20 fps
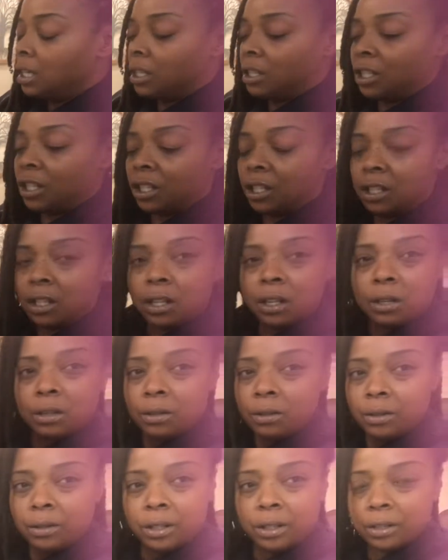just
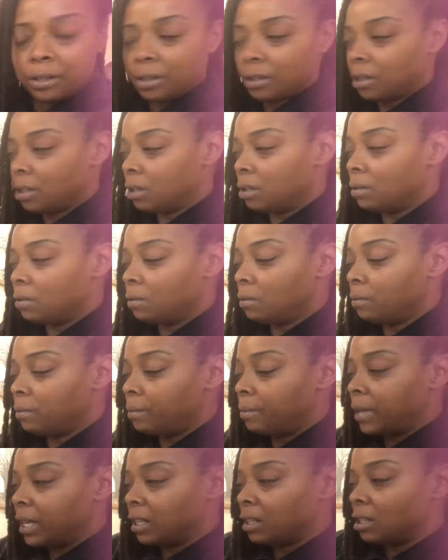so there's no
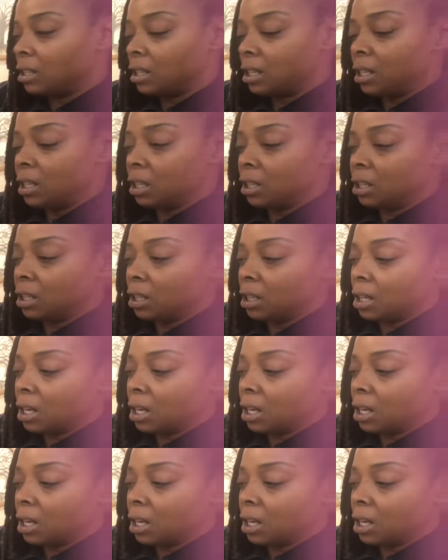mixing.